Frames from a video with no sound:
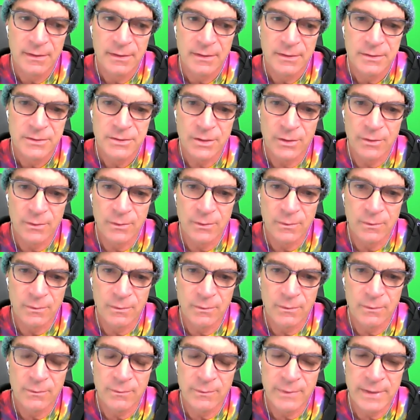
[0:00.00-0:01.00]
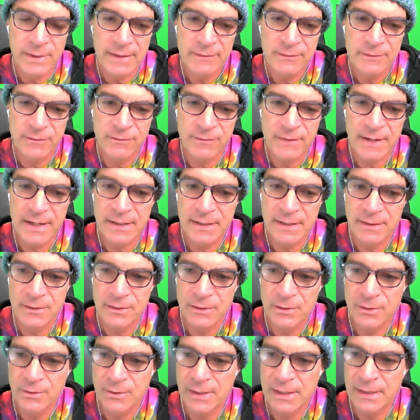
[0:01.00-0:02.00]
So we have to find
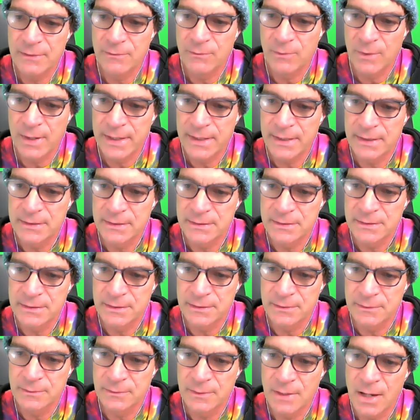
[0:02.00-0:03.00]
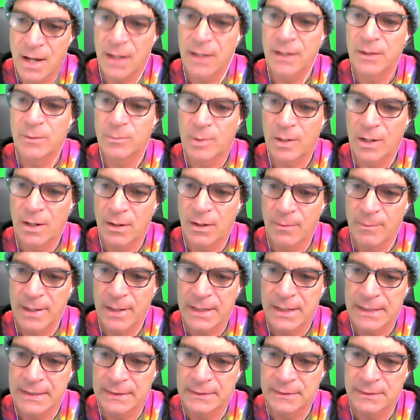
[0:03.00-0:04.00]
other creative ways to occupy our
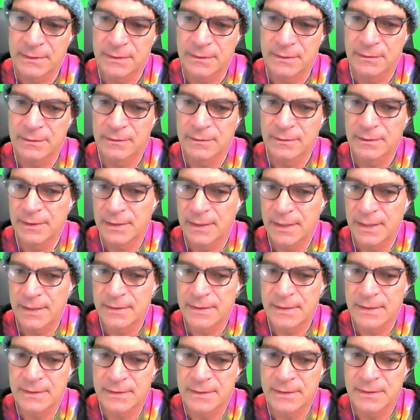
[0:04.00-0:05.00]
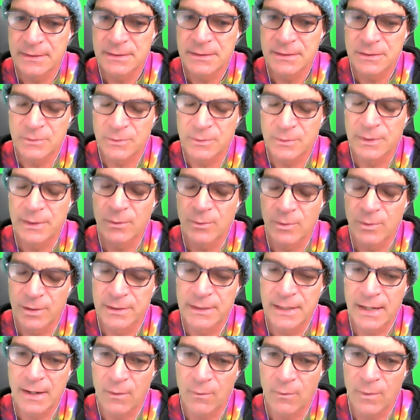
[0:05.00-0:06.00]
mind, and I think this has really
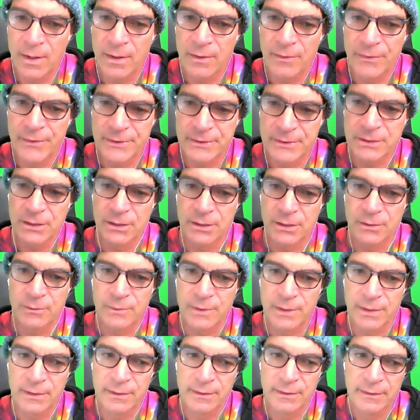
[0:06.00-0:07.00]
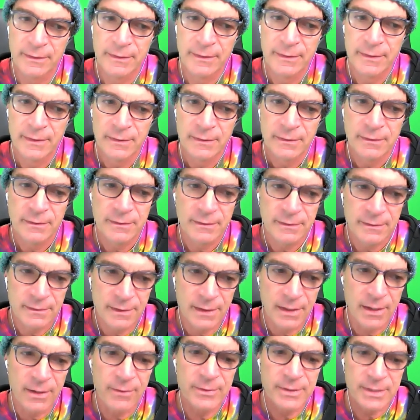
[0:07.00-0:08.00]
worked out well this year, where
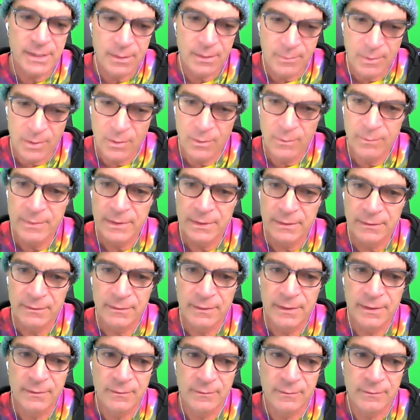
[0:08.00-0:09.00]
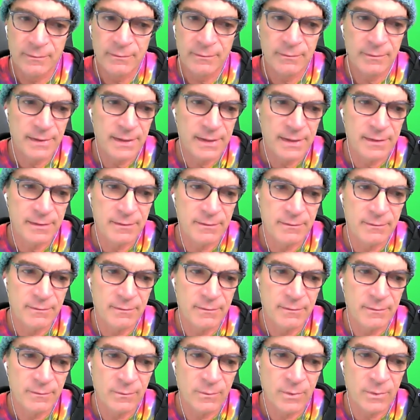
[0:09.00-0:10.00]
I would come home and
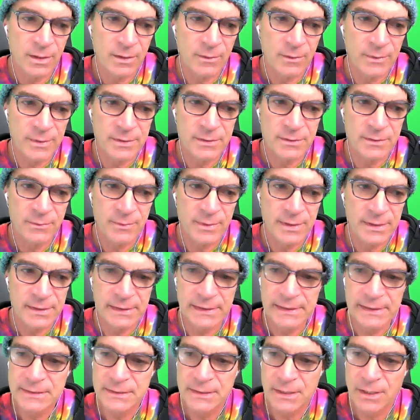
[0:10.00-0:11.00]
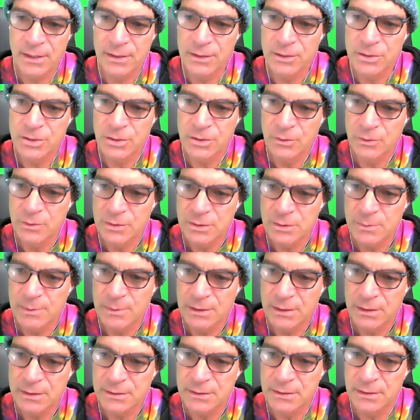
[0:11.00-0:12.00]
work with Lisa on the children's
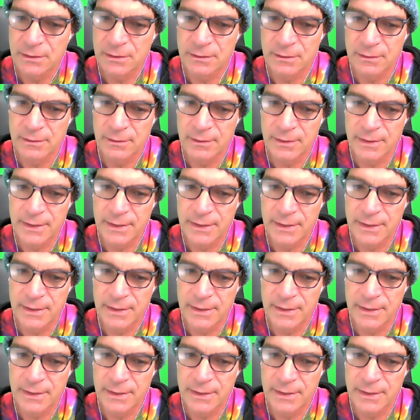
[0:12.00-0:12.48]
books, and